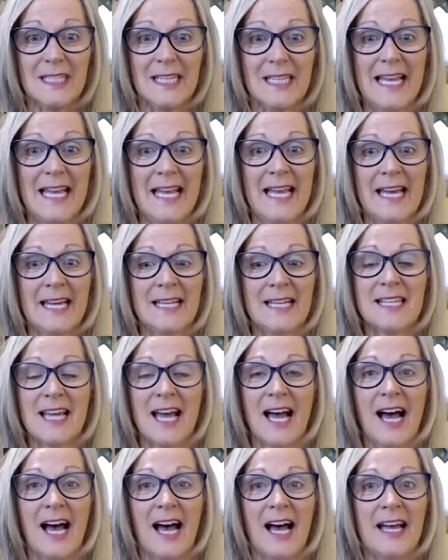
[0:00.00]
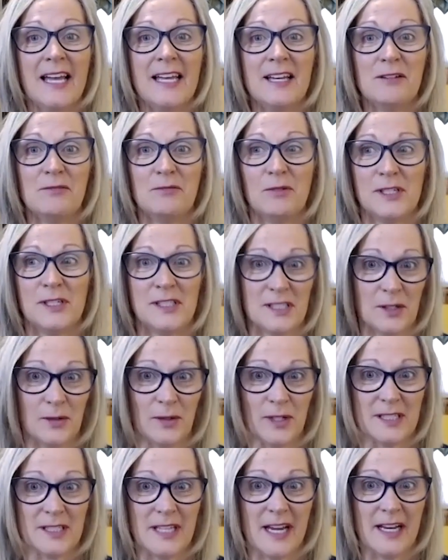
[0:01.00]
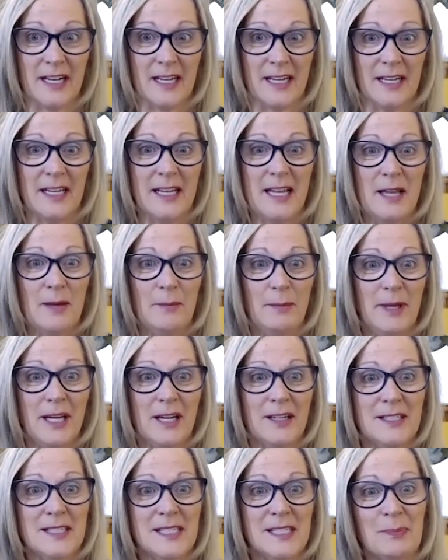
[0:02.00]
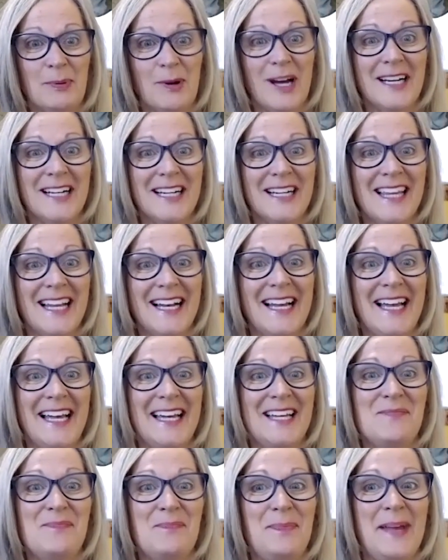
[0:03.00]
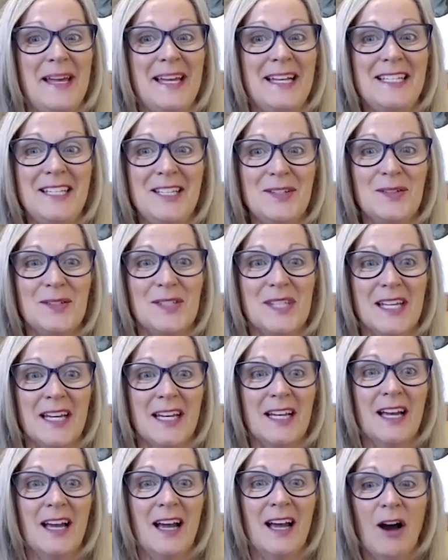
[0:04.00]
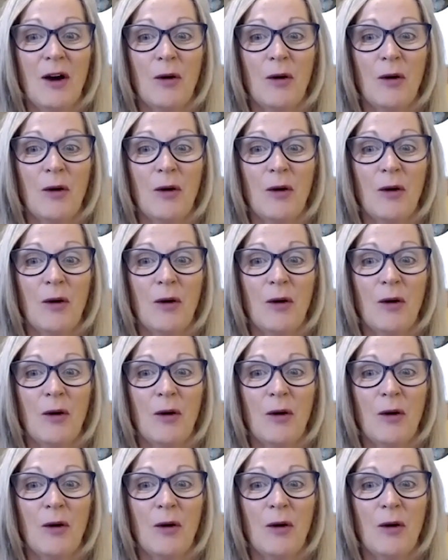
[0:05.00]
And I was so excited because the product that I had been using,